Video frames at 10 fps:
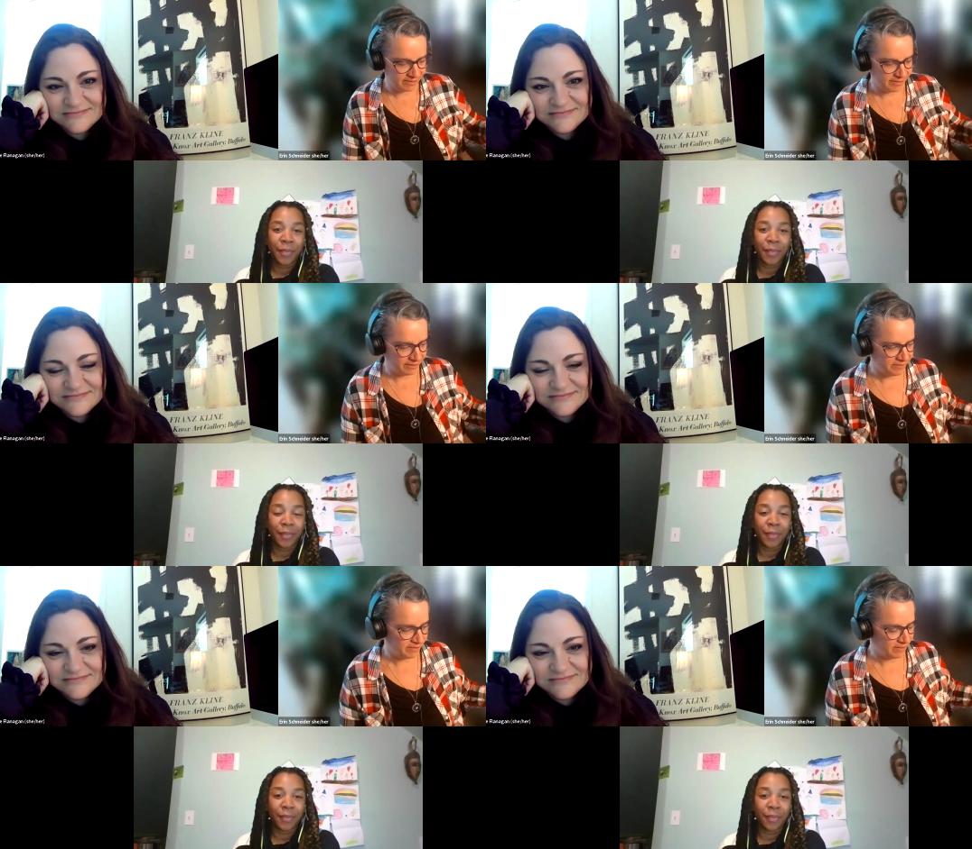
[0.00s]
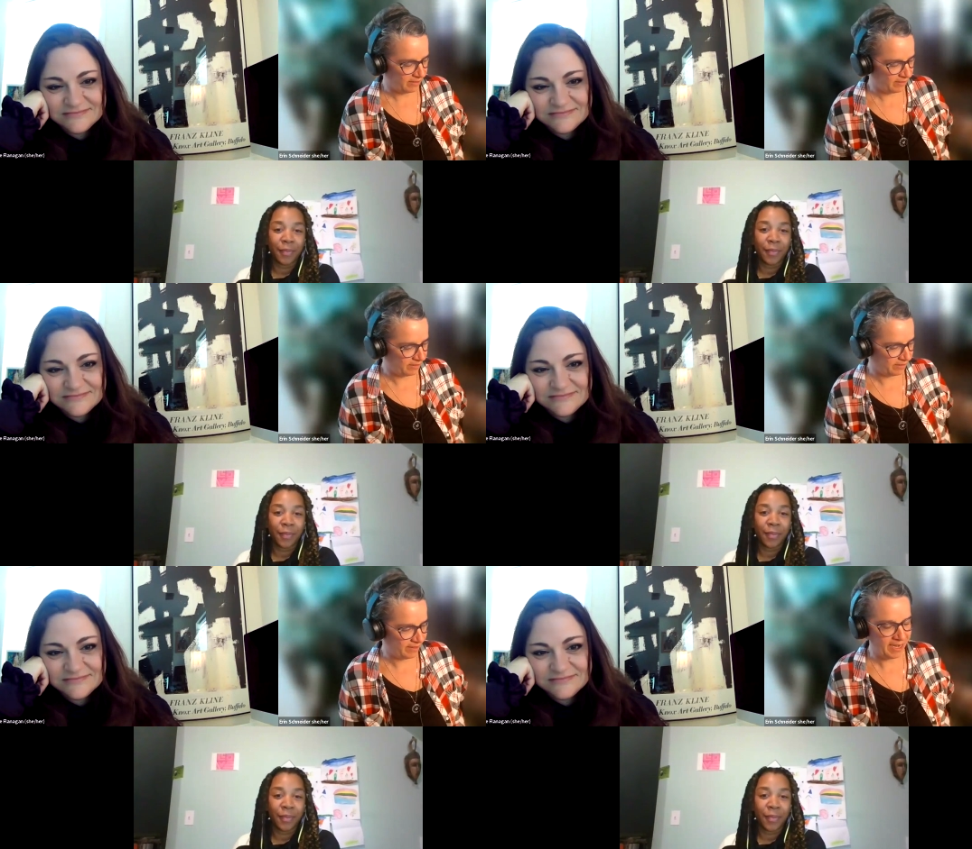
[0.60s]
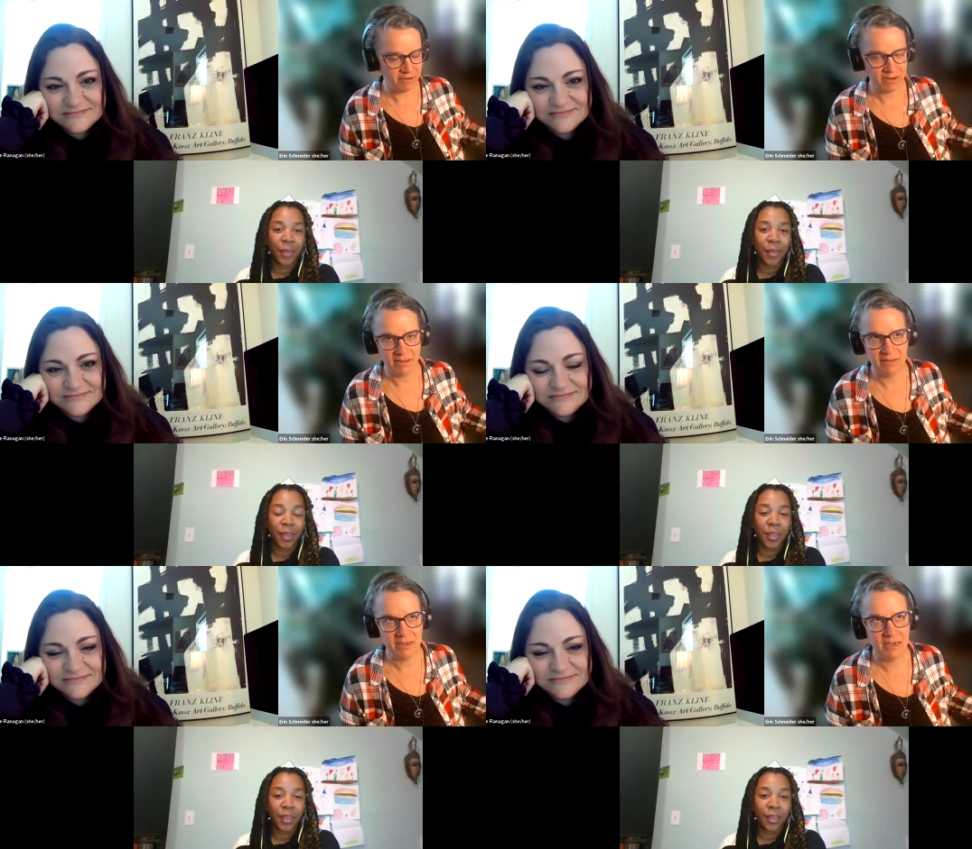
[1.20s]
Speaker 1: delved into the
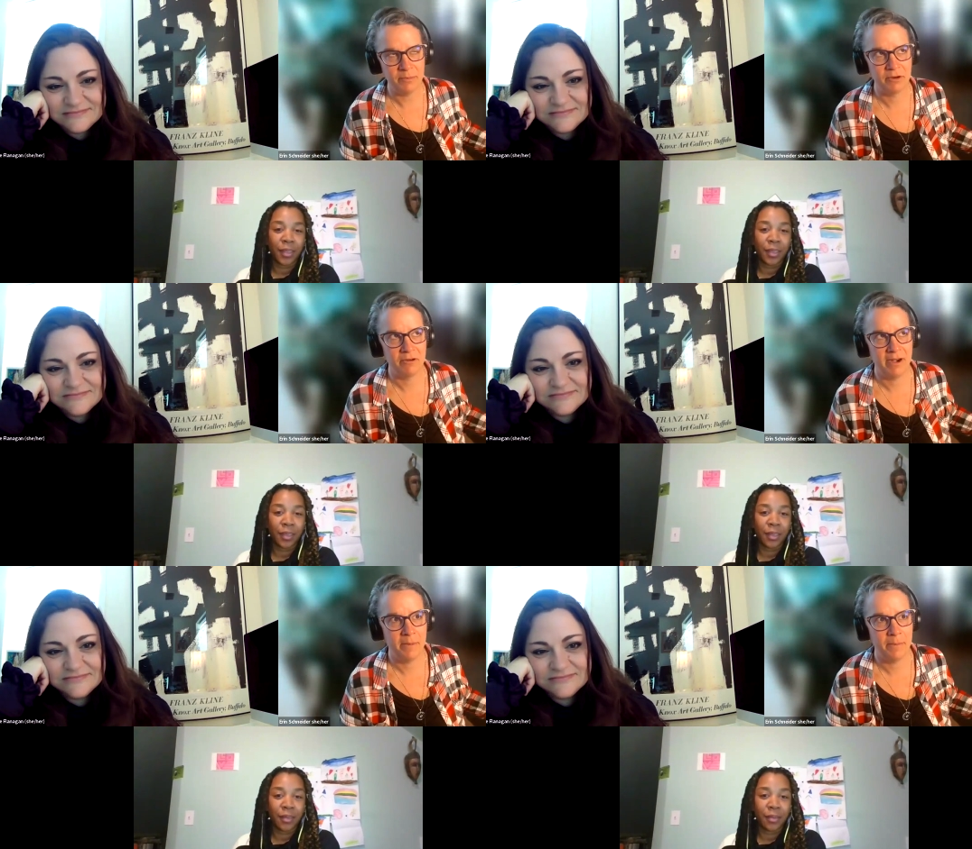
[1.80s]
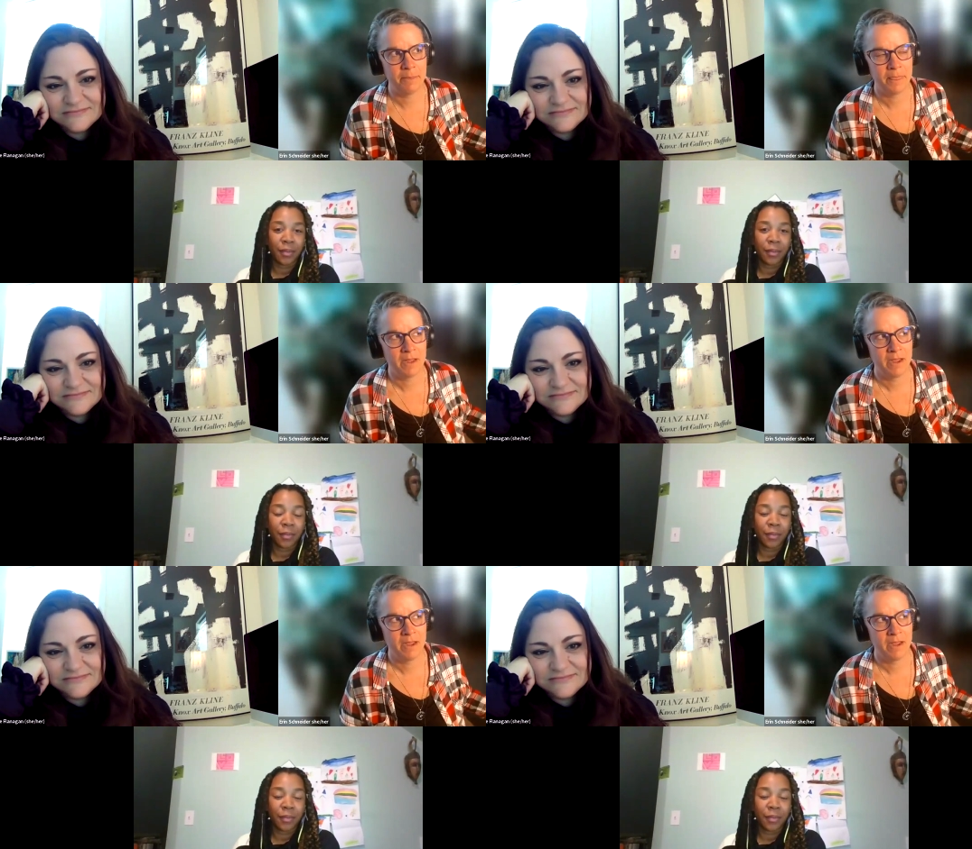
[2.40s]
agriculinary program.